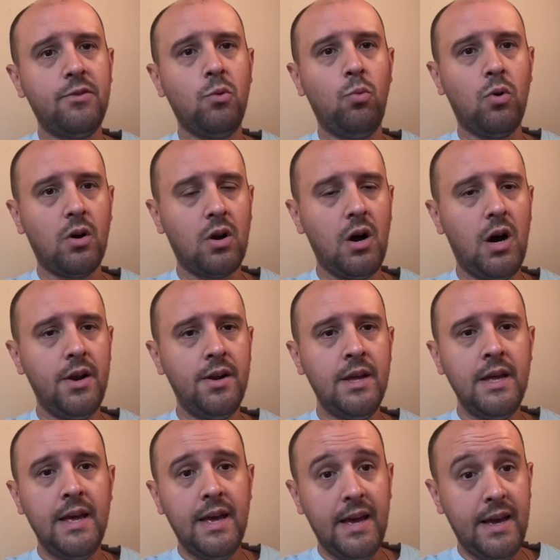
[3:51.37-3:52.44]
to work on
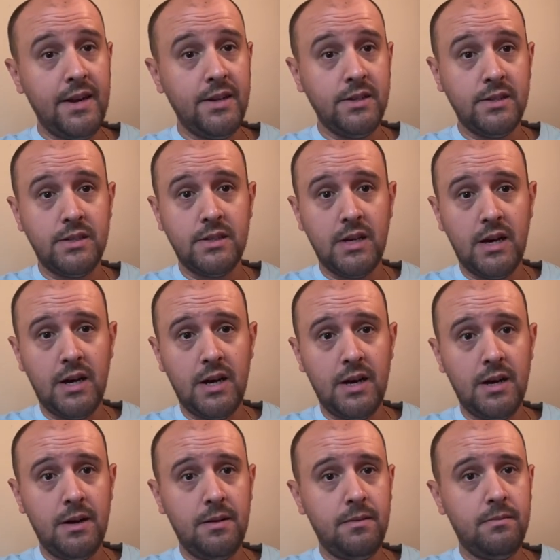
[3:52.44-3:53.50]
in his,
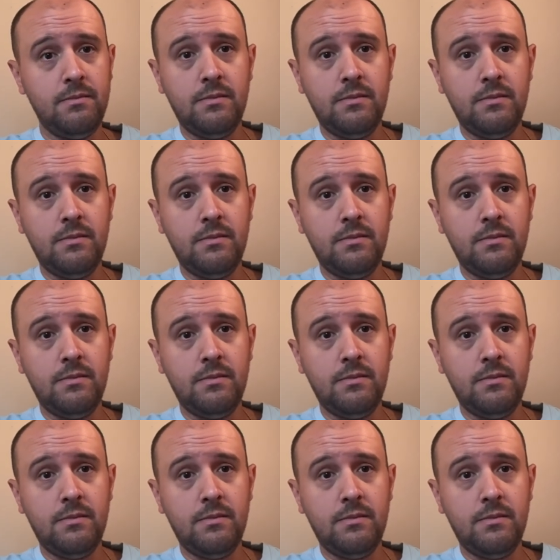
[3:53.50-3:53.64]
uh,